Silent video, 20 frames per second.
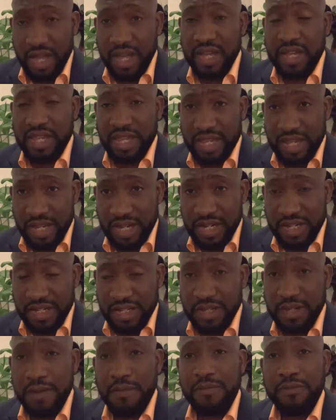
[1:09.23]
are
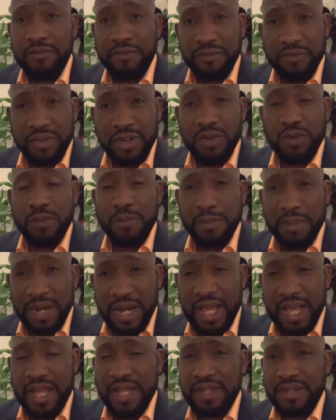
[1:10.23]
killing fellow
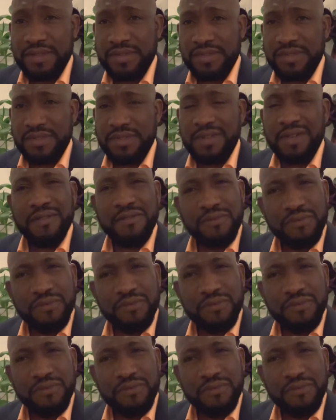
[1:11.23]
blacks.